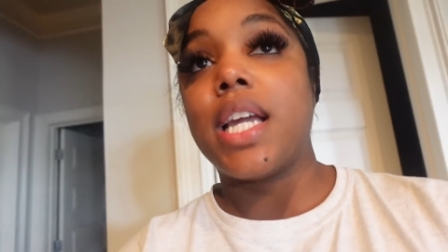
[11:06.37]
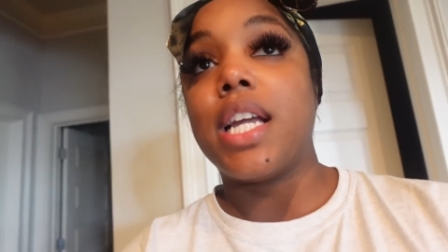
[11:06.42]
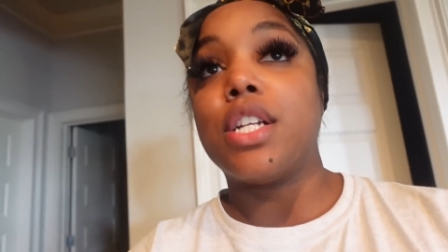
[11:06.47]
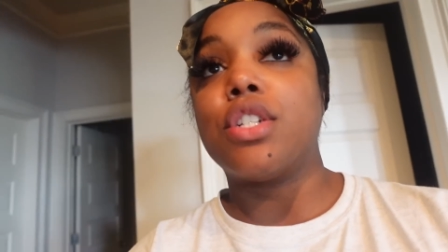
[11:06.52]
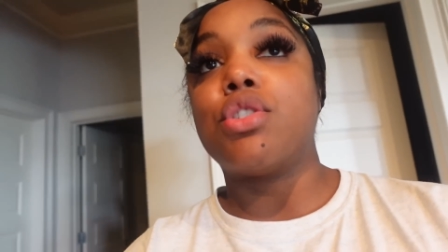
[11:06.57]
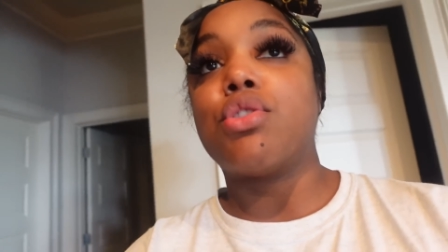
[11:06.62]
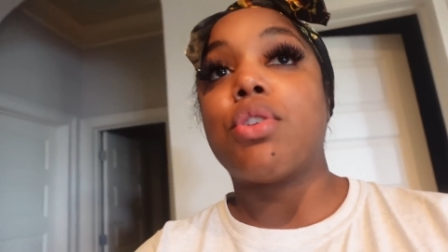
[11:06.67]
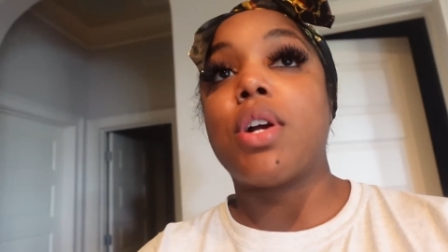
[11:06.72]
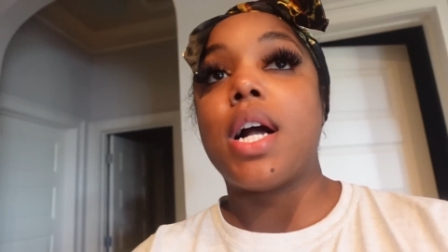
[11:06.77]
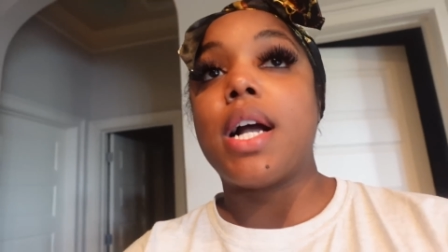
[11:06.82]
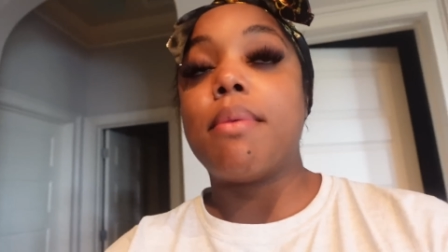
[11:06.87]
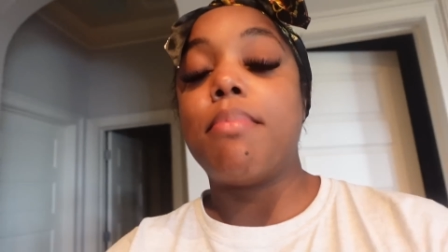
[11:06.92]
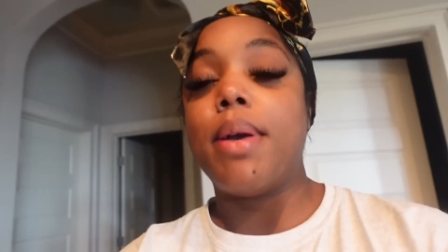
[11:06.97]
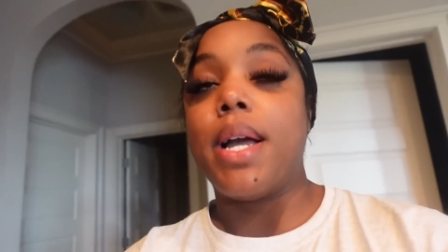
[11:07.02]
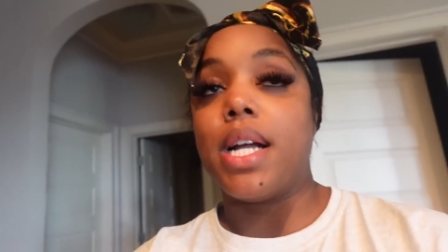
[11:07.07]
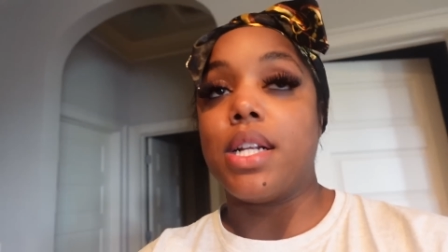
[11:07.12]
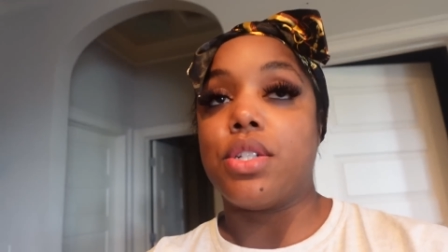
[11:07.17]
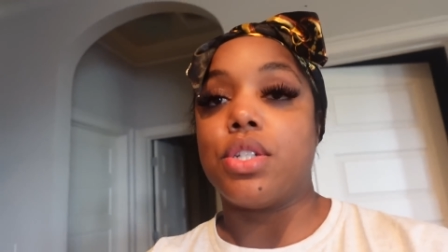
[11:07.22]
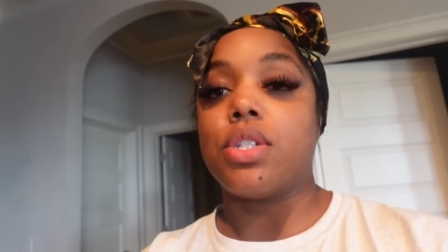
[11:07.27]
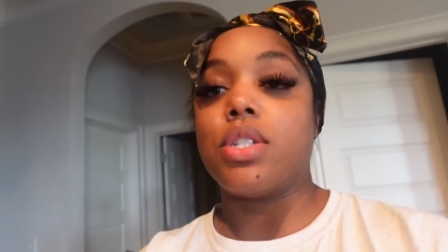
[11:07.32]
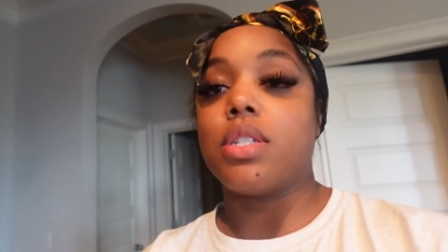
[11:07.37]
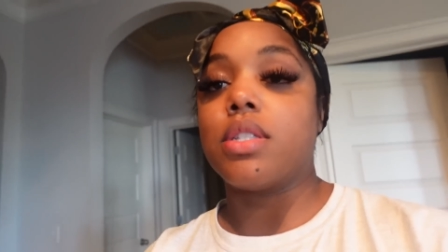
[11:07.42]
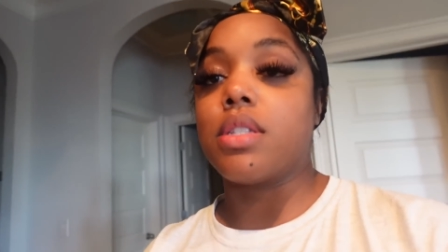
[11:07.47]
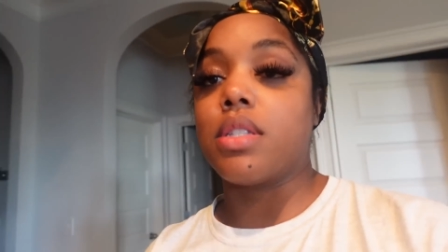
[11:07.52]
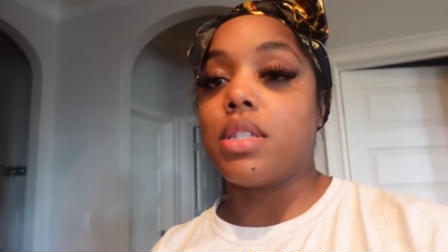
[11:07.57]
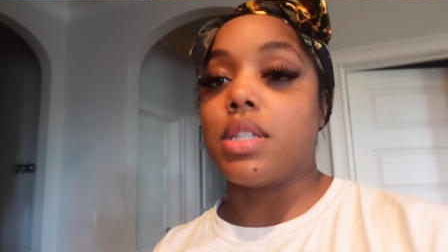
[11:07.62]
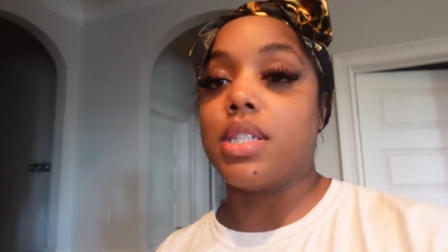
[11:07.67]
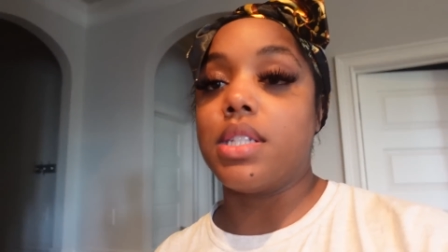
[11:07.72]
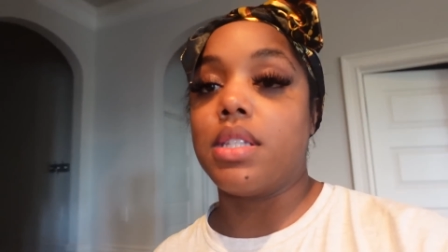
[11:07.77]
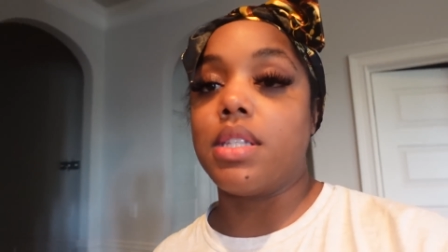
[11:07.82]
and dry
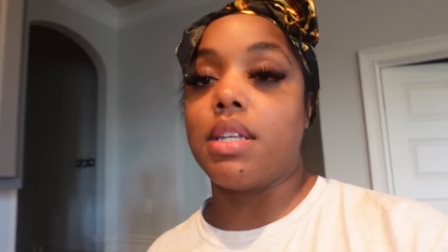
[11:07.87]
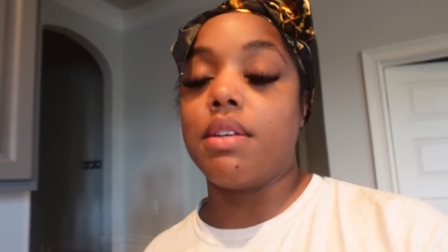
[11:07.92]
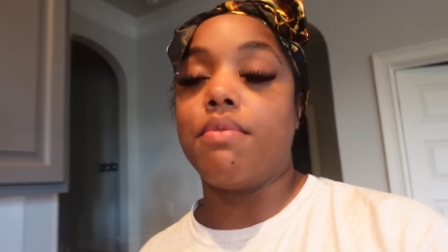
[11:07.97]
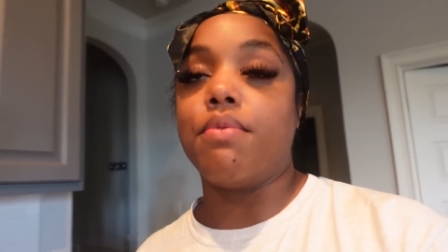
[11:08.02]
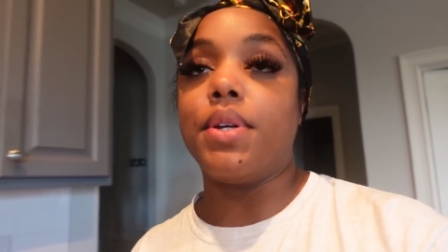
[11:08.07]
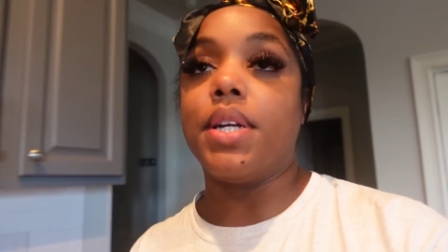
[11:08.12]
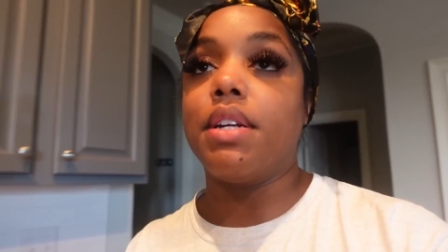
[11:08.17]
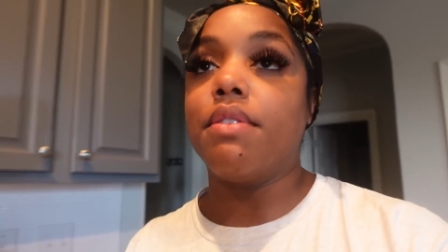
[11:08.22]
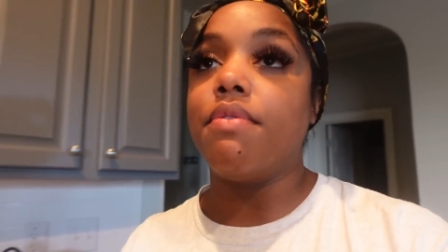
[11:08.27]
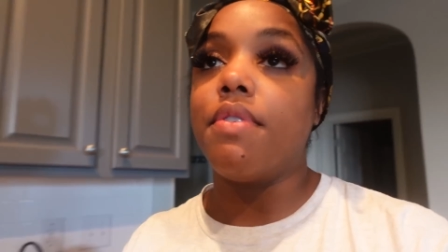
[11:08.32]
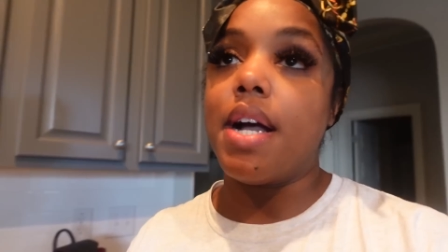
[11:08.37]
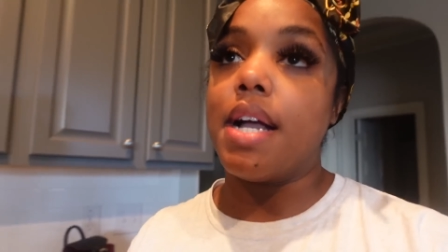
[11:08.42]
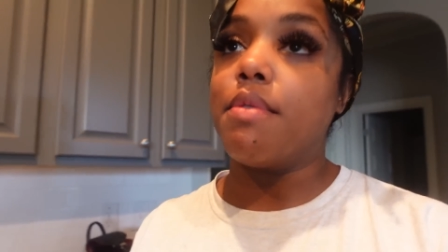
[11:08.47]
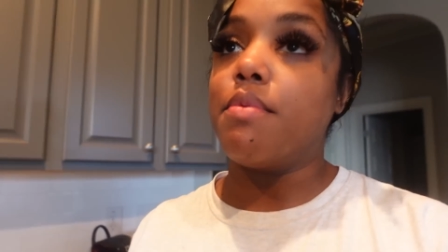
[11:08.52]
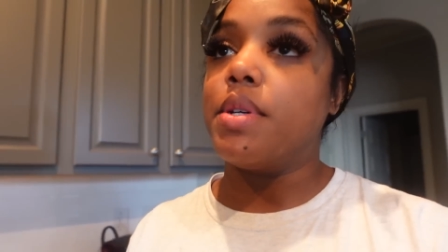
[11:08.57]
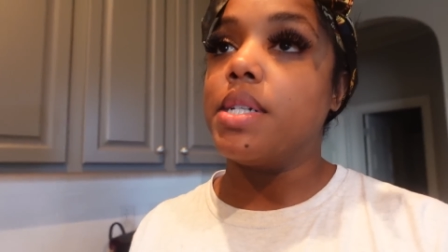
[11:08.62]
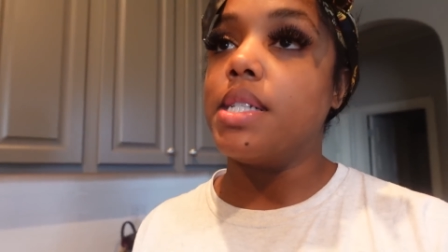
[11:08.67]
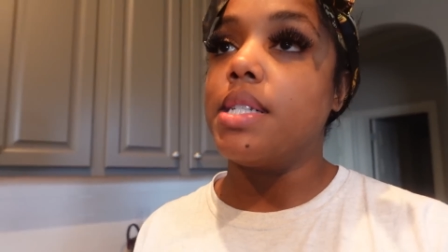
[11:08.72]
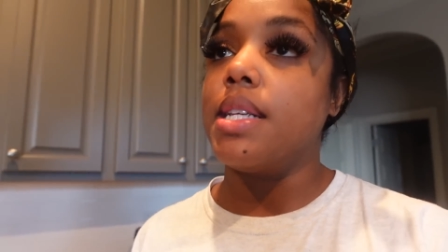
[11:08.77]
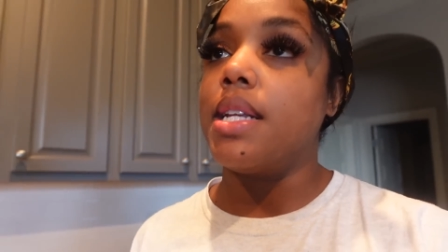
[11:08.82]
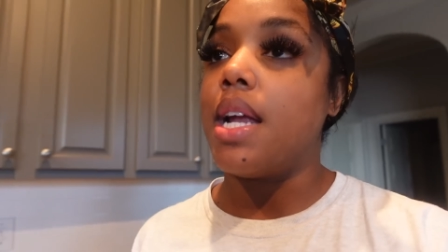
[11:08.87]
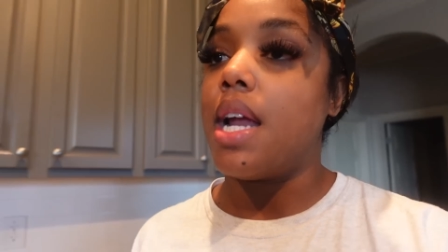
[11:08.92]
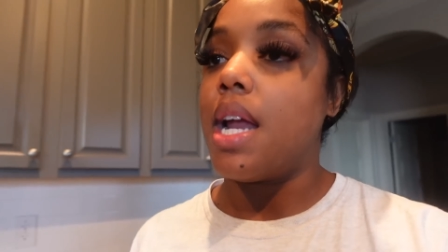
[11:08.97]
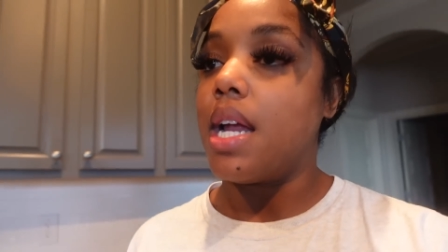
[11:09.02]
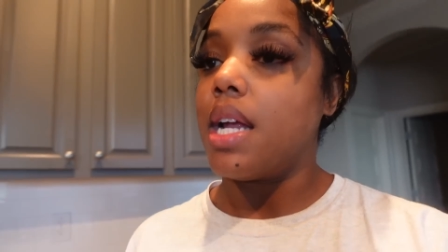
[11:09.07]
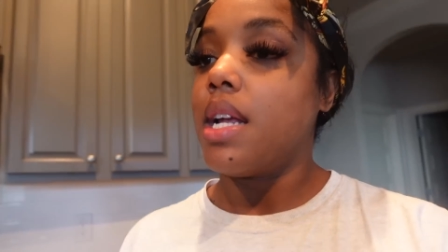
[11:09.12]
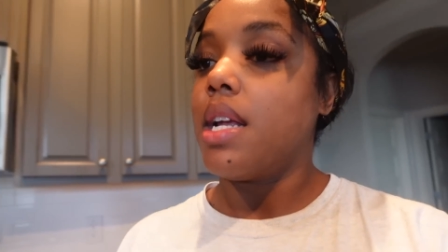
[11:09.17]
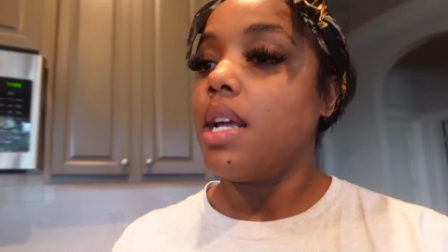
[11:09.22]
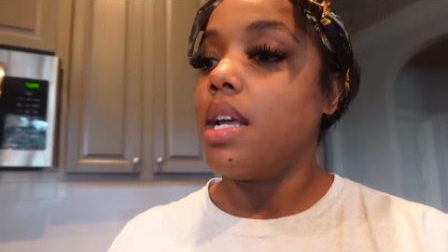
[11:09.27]
patches. Let's see if we can find one today.